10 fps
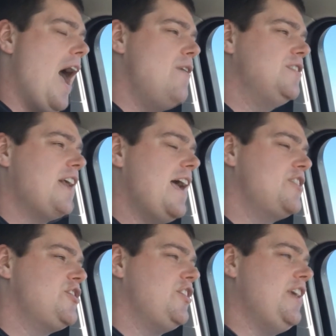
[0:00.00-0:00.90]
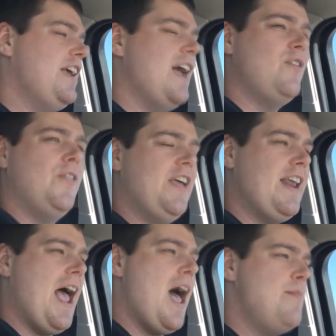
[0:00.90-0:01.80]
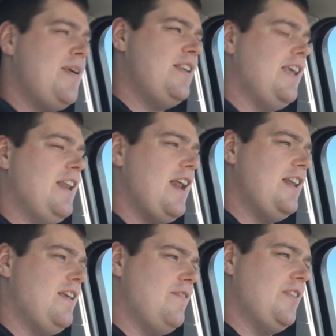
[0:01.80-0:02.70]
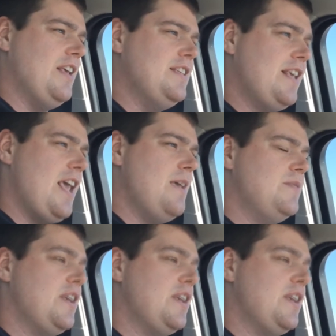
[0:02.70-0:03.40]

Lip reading: I don't think it happened in any of these games.